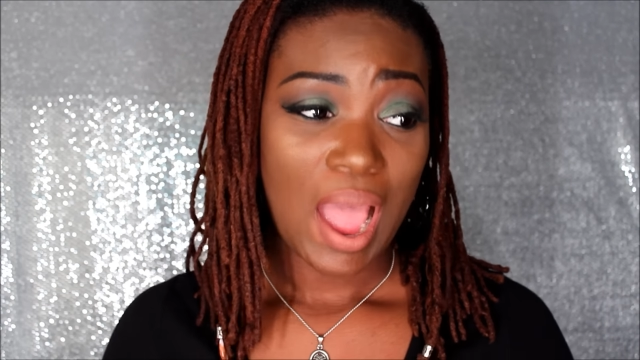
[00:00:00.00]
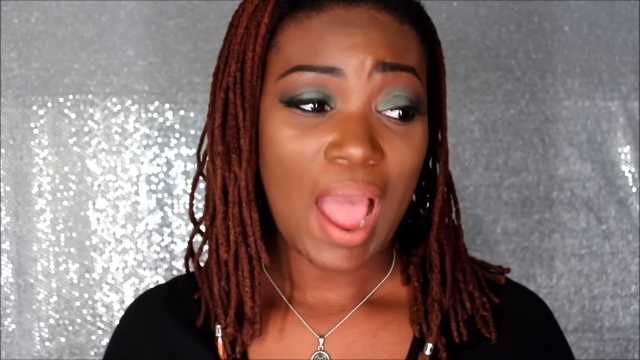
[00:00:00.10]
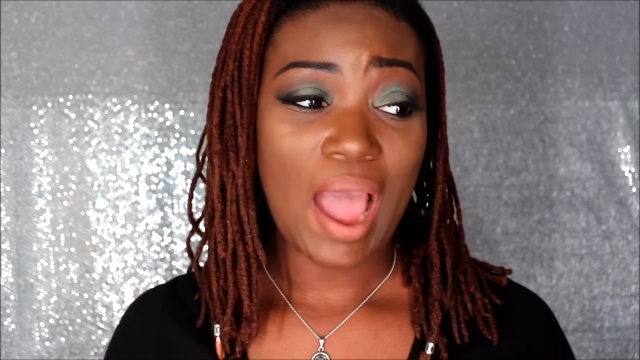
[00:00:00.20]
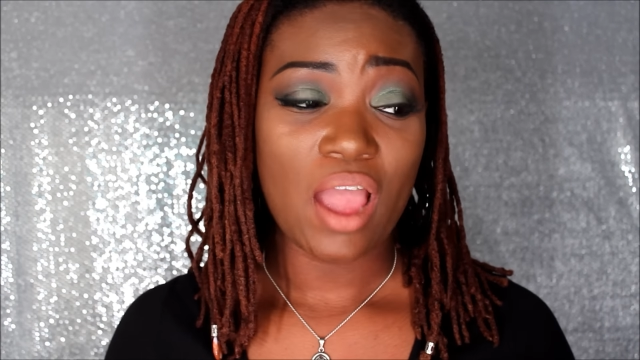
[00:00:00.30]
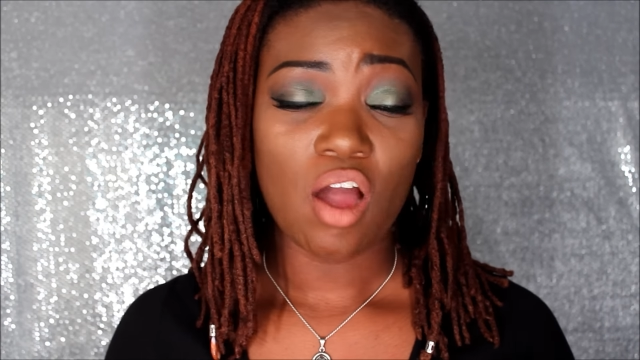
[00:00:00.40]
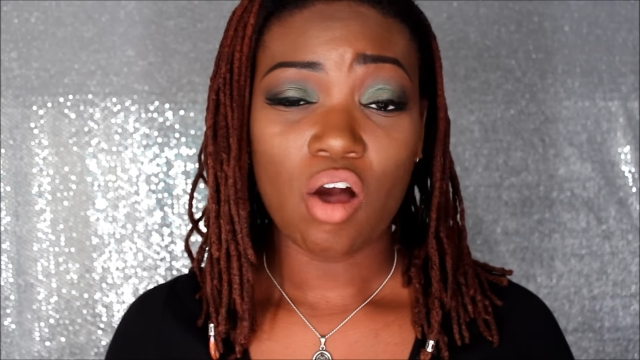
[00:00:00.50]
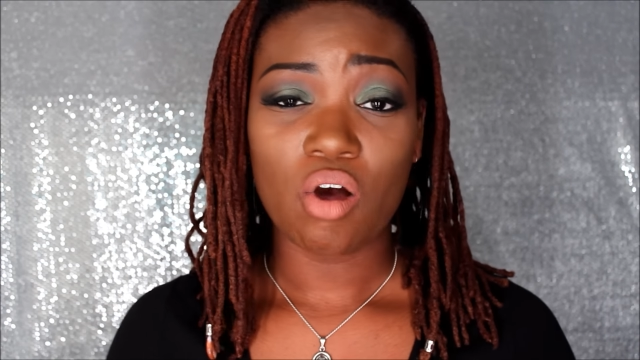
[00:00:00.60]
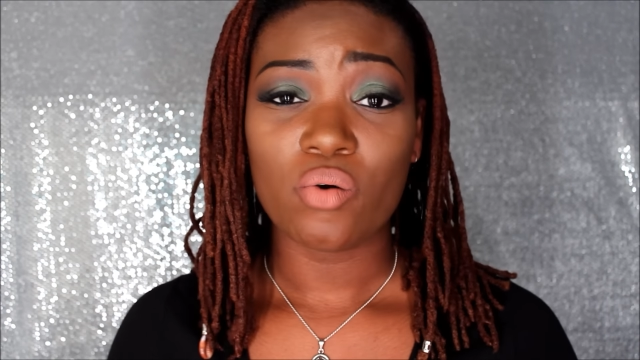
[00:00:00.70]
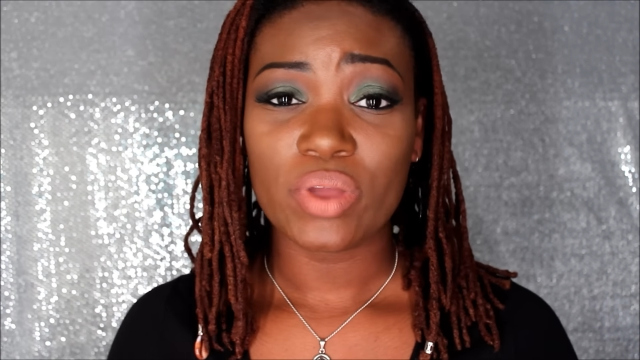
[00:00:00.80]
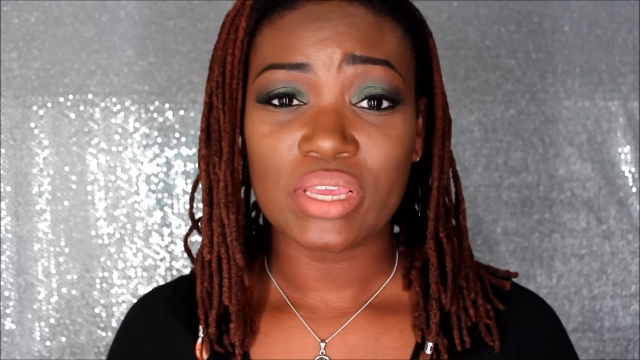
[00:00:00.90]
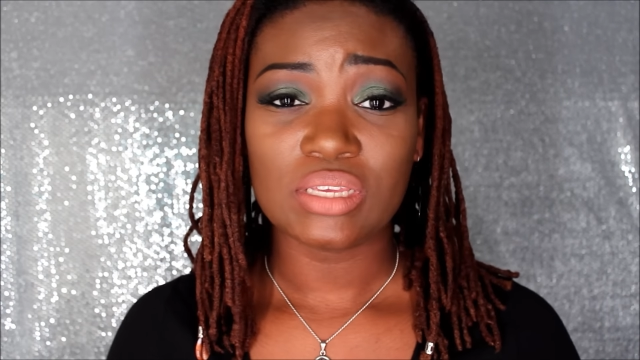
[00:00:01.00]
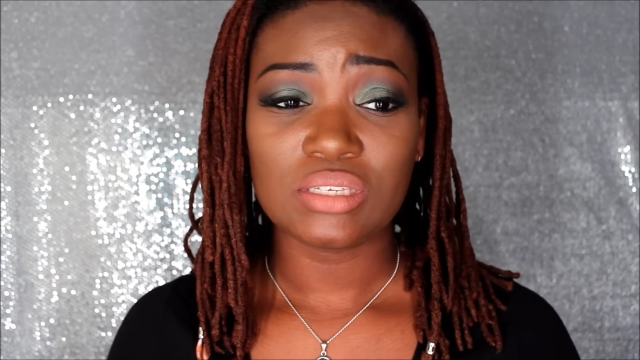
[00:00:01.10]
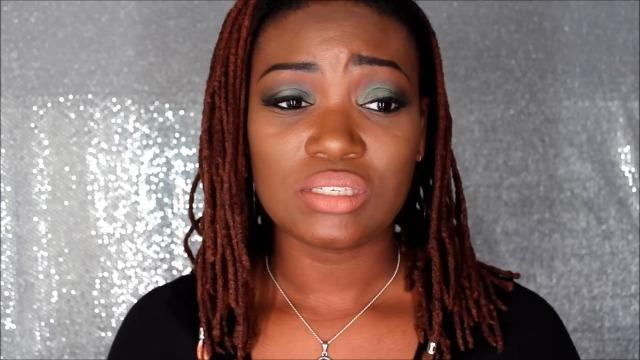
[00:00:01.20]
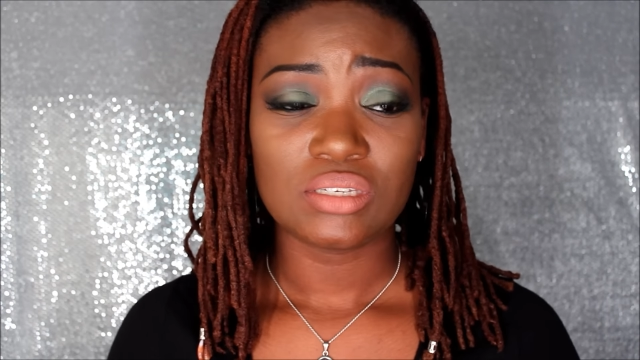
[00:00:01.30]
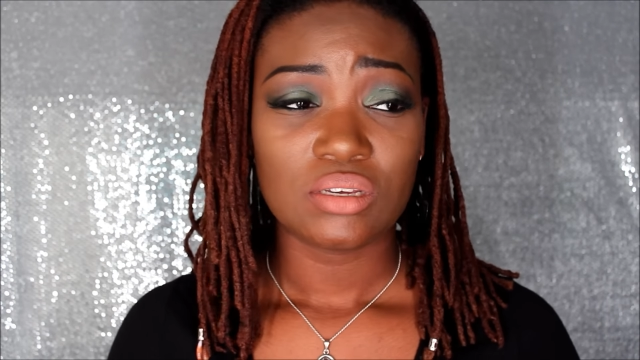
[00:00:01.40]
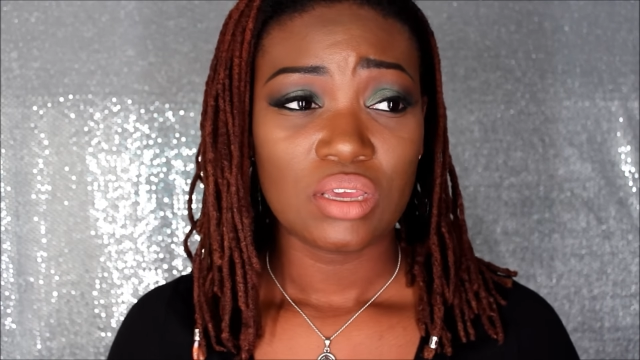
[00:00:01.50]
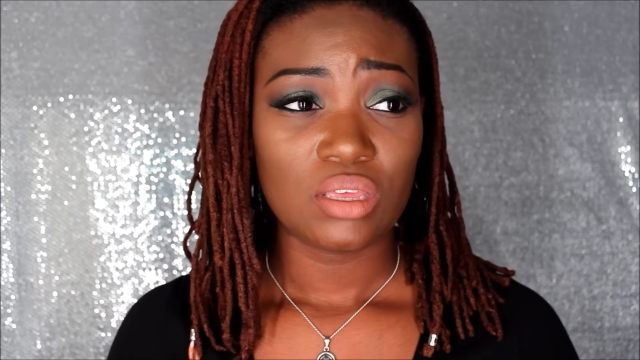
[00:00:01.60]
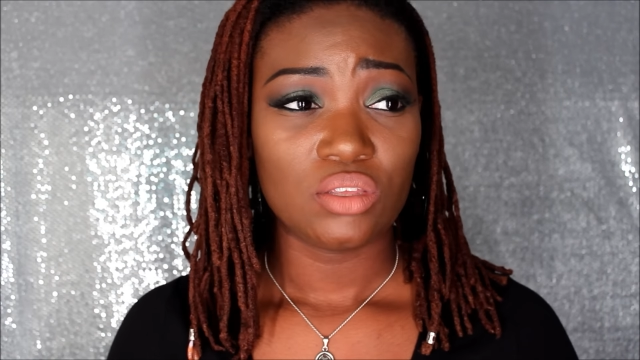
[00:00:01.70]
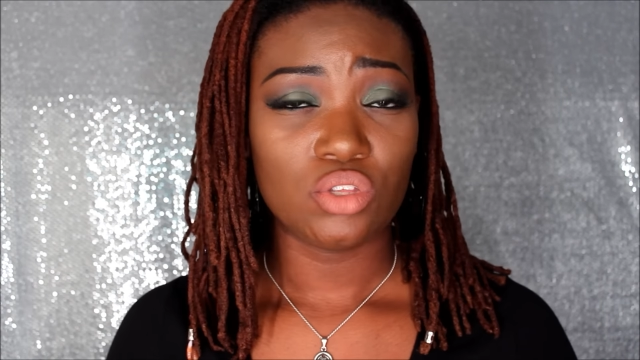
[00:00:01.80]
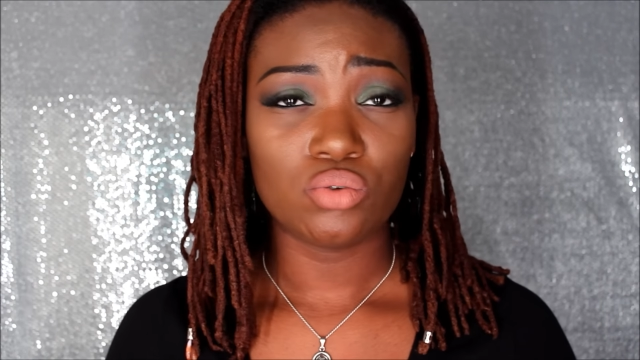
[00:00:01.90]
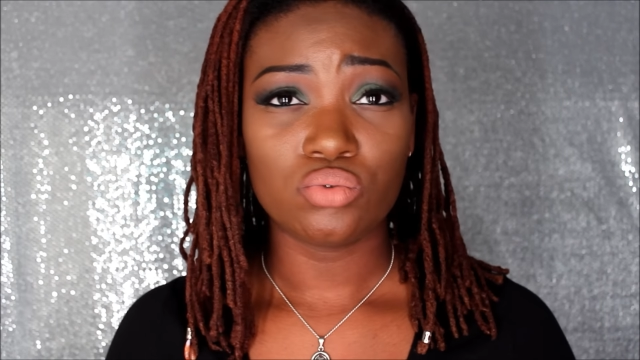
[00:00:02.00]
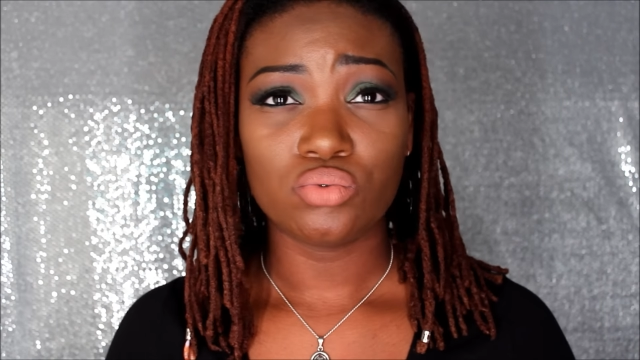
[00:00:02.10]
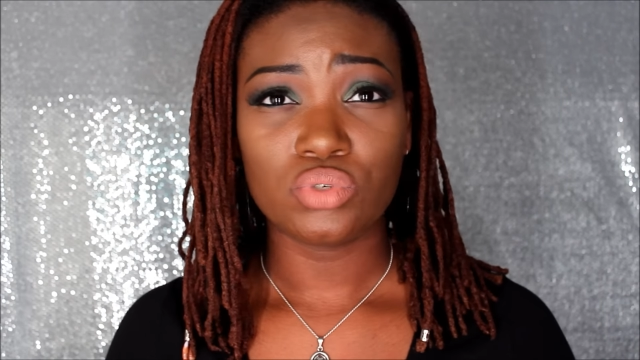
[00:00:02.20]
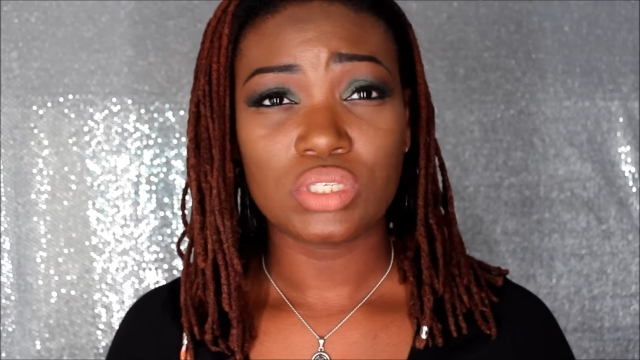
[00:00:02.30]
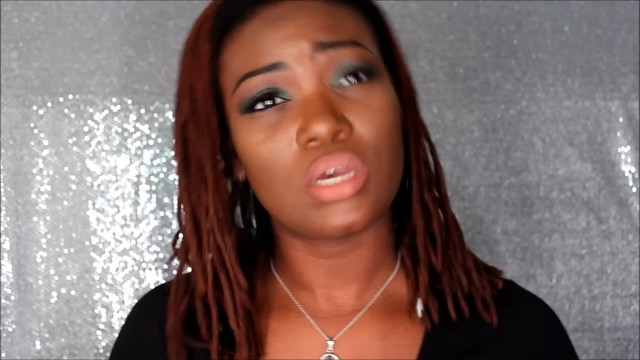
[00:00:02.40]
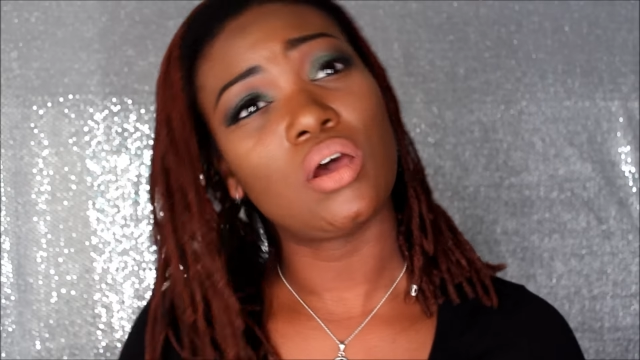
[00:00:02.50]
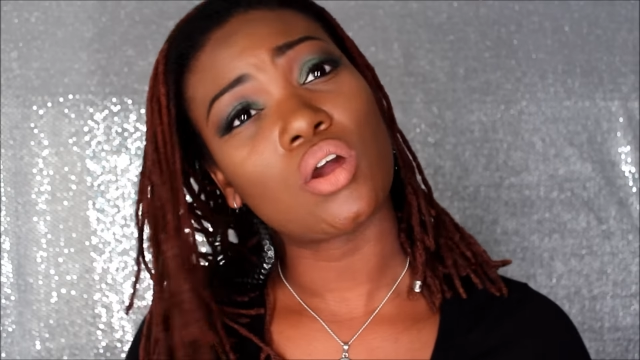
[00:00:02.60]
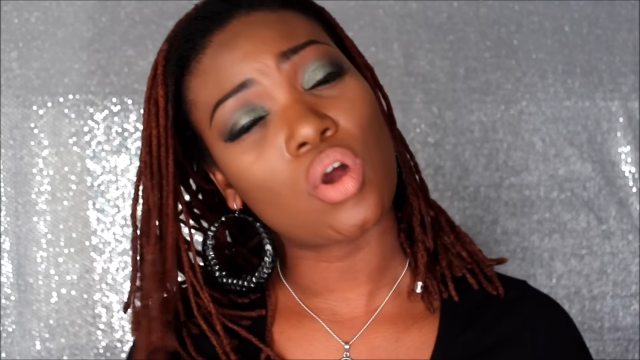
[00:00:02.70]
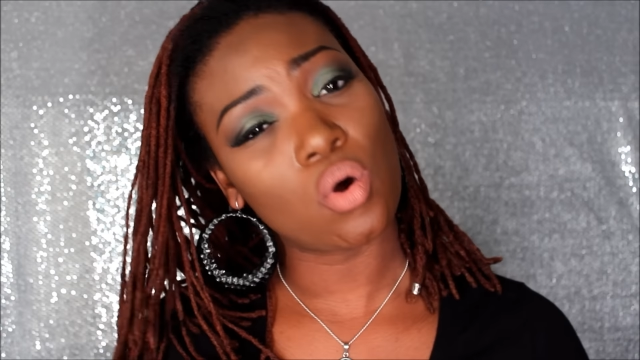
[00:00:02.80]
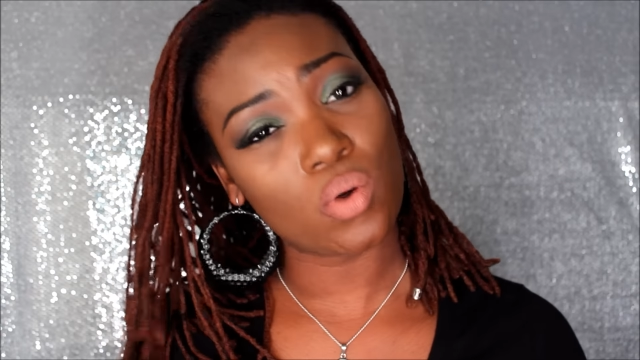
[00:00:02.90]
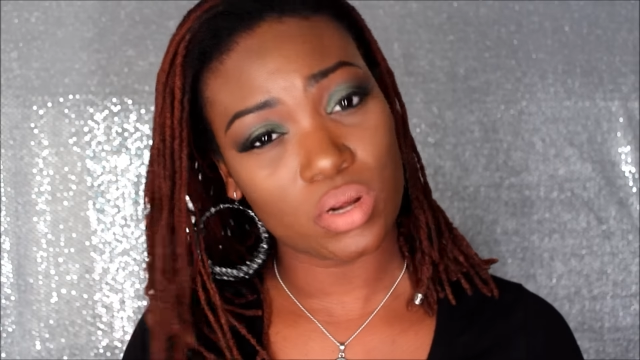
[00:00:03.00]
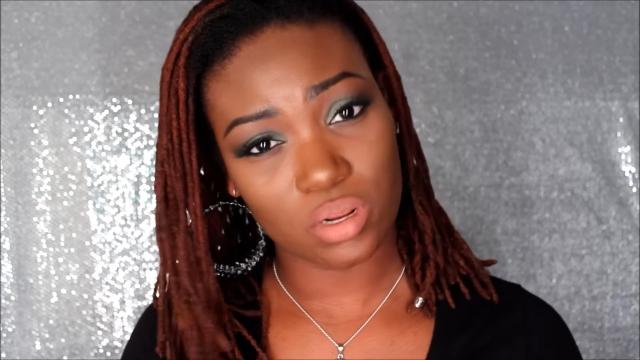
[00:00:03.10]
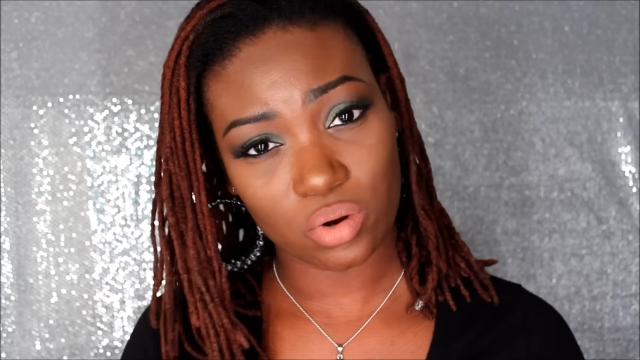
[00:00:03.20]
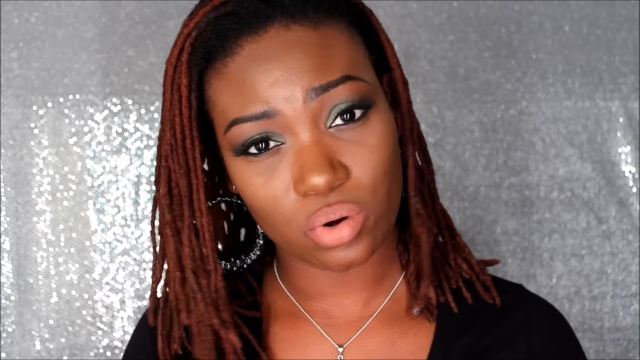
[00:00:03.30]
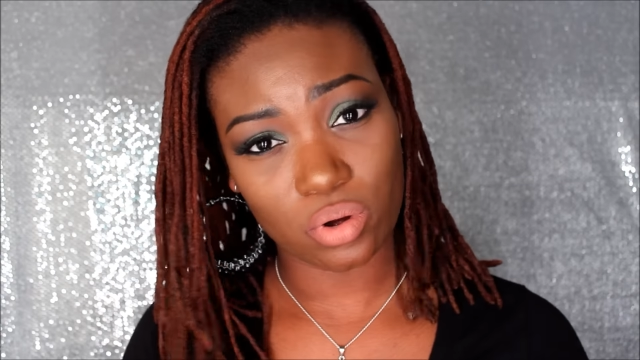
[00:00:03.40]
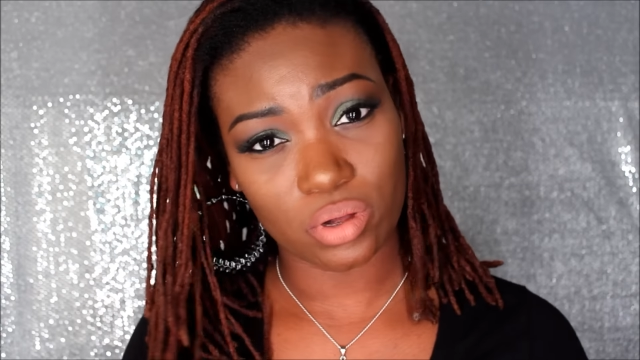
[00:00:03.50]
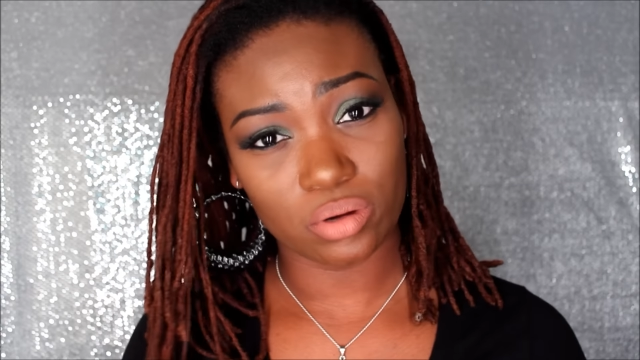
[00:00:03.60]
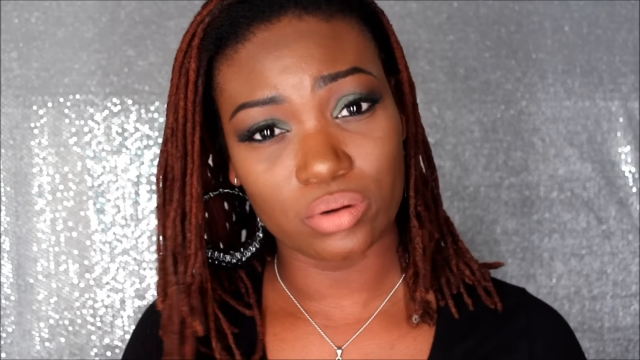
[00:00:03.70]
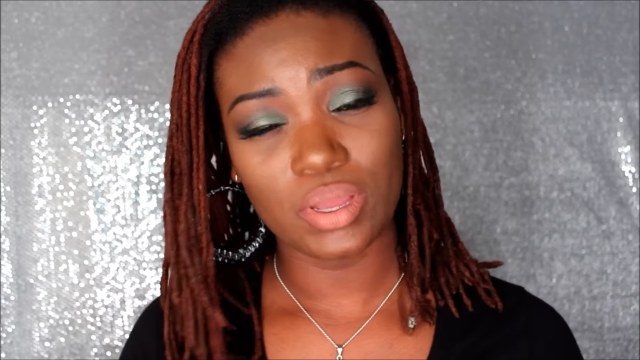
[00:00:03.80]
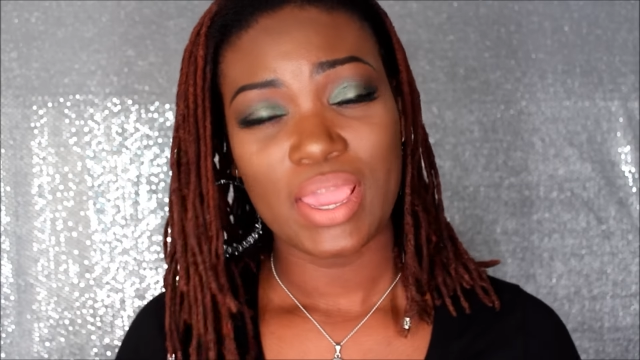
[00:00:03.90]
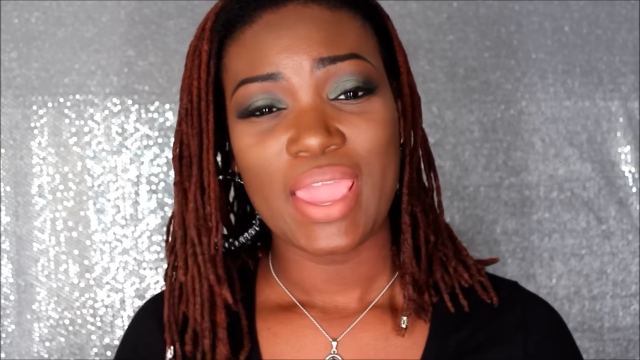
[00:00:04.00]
I always used coconut oil,